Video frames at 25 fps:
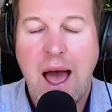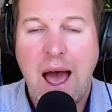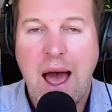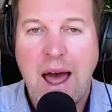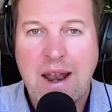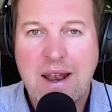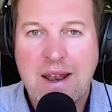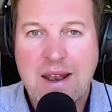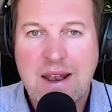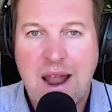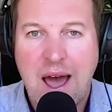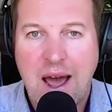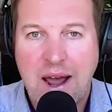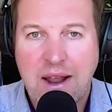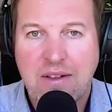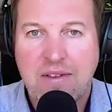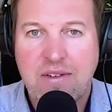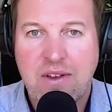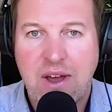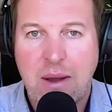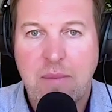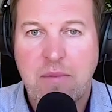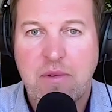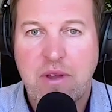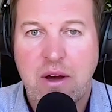And 9
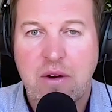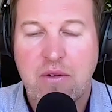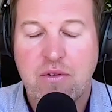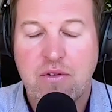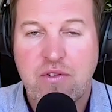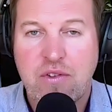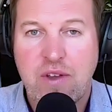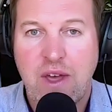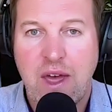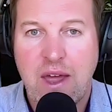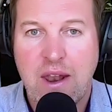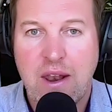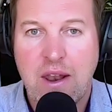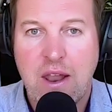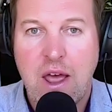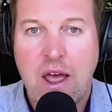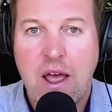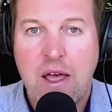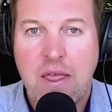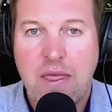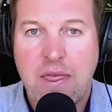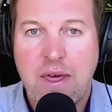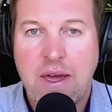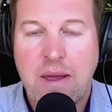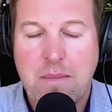times out of 10,
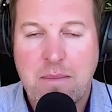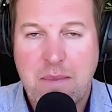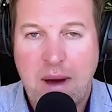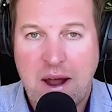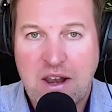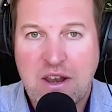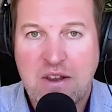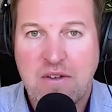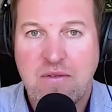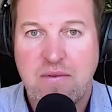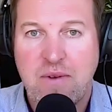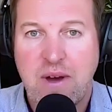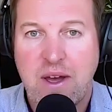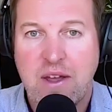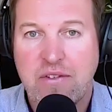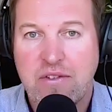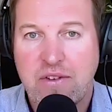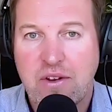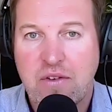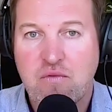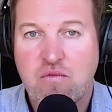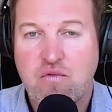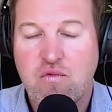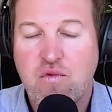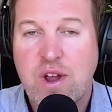they manifest
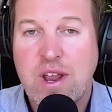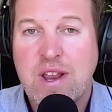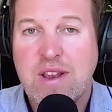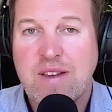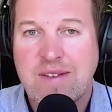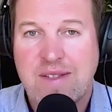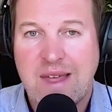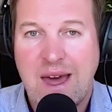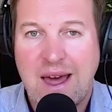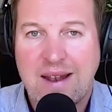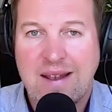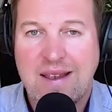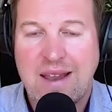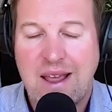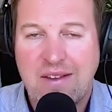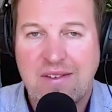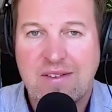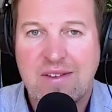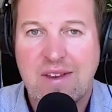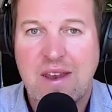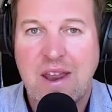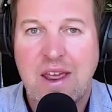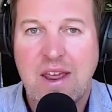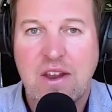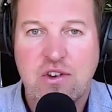and reach that
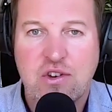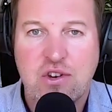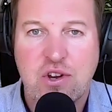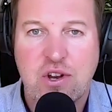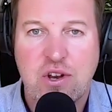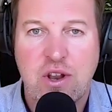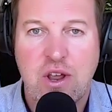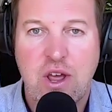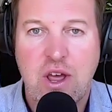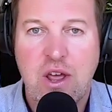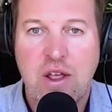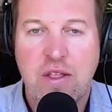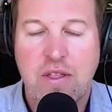destination